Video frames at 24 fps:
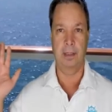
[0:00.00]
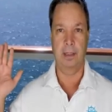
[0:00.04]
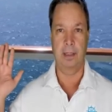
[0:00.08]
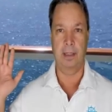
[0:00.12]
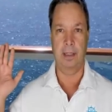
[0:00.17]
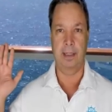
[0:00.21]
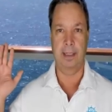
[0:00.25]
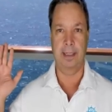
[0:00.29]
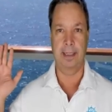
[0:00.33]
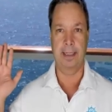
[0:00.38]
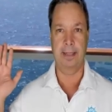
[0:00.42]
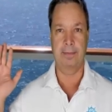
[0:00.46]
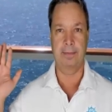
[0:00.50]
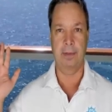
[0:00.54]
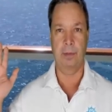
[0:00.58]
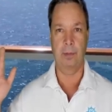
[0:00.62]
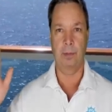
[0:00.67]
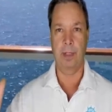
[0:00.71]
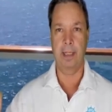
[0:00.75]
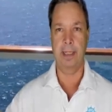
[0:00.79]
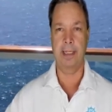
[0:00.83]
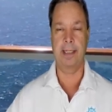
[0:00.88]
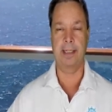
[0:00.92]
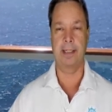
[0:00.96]
Hi
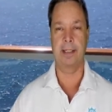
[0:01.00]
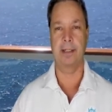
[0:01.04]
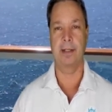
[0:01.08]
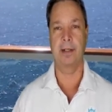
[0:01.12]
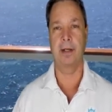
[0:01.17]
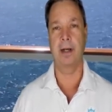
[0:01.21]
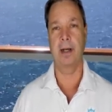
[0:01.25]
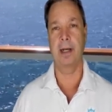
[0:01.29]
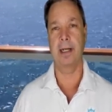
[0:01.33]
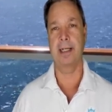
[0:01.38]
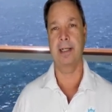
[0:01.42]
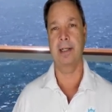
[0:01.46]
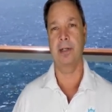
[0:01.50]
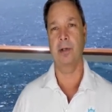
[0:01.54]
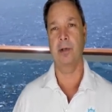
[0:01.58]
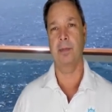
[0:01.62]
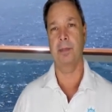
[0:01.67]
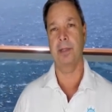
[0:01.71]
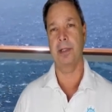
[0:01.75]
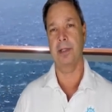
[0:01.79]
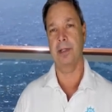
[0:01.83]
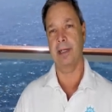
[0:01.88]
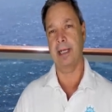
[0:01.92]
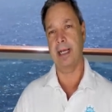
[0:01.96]
everyone, it's Don, and I hope
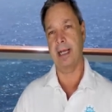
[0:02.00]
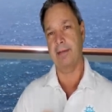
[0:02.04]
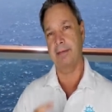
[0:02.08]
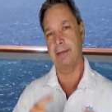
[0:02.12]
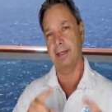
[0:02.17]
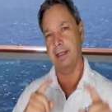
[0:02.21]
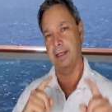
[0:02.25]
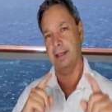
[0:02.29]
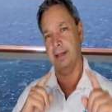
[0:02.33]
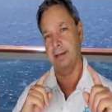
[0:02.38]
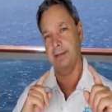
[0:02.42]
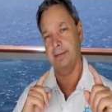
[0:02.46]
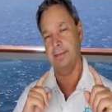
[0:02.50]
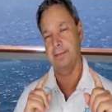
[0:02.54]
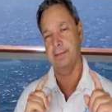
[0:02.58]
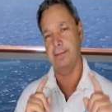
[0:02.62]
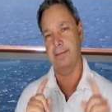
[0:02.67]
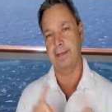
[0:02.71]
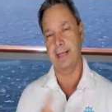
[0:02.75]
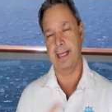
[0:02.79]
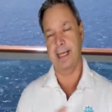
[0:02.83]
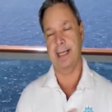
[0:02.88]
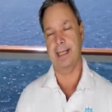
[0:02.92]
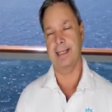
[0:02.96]
you're having a
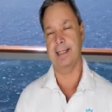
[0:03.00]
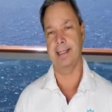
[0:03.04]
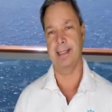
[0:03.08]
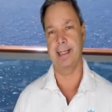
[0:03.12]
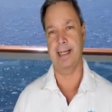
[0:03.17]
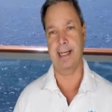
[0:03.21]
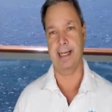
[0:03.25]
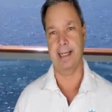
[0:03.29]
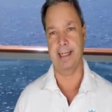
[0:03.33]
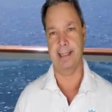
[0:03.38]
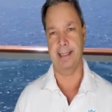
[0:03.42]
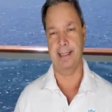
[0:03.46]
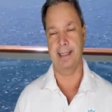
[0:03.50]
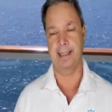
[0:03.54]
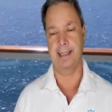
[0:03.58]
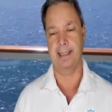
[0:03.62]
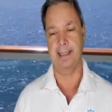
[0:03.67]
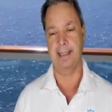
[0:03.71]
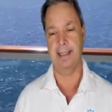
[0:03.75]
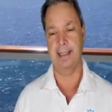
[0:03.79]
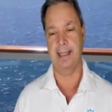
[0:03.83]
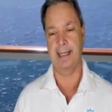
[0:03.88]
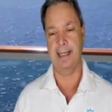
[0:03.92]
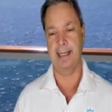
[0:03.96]

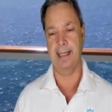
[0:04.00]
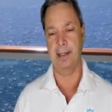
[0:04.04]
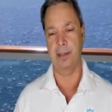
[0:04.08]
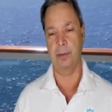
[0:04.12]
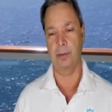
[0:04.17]
fantastic day.